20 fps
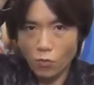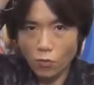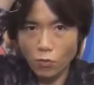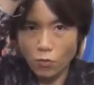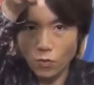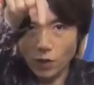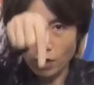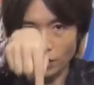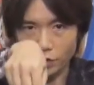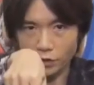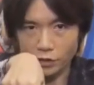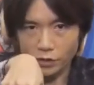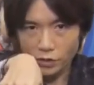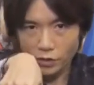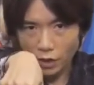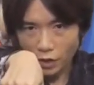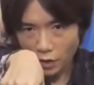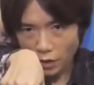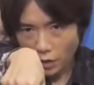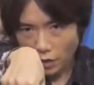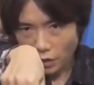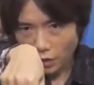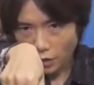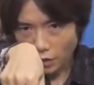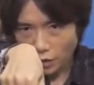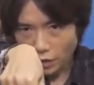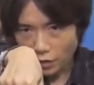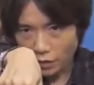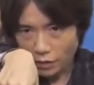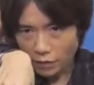It's performed by using the
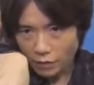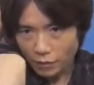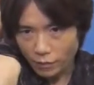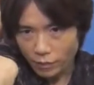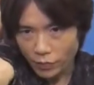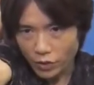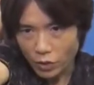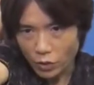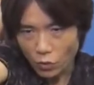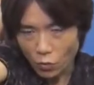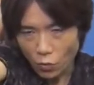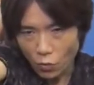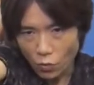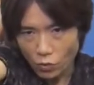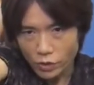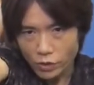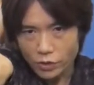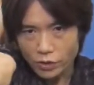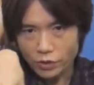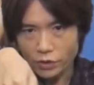directional buttons down That's to true.